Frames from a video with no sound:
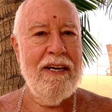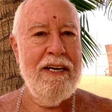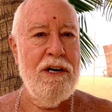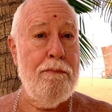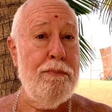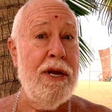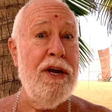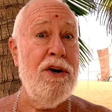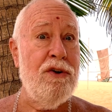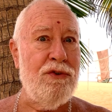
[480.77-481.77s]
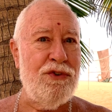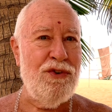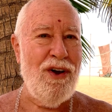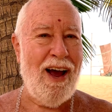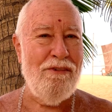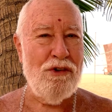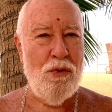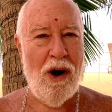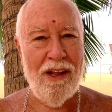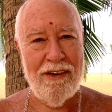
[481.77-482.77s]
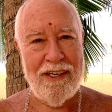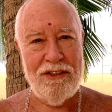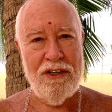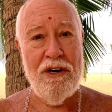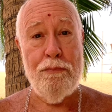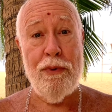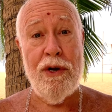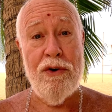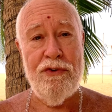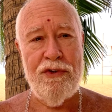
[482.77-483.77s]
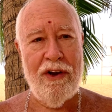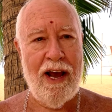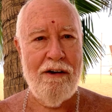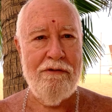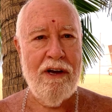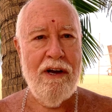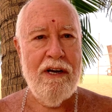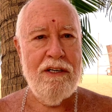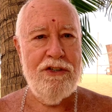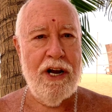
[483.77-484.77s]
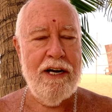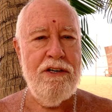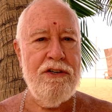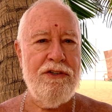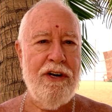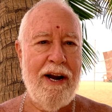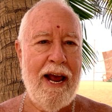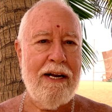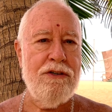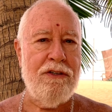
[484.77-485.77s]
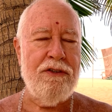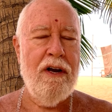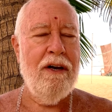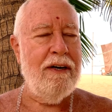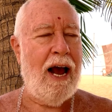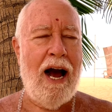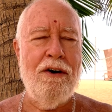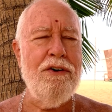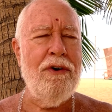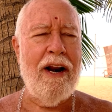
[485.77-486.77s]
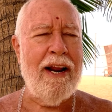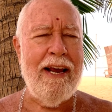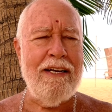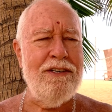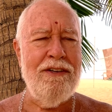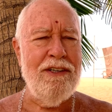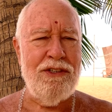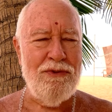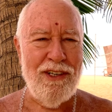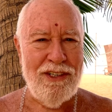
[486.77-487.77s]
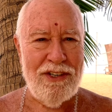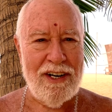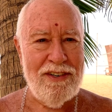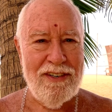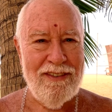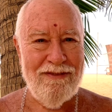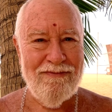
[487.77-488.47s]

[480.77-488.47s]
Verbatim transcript: it appears to have qualities. It appears to have changes and actions. Now, how did I get to this realization?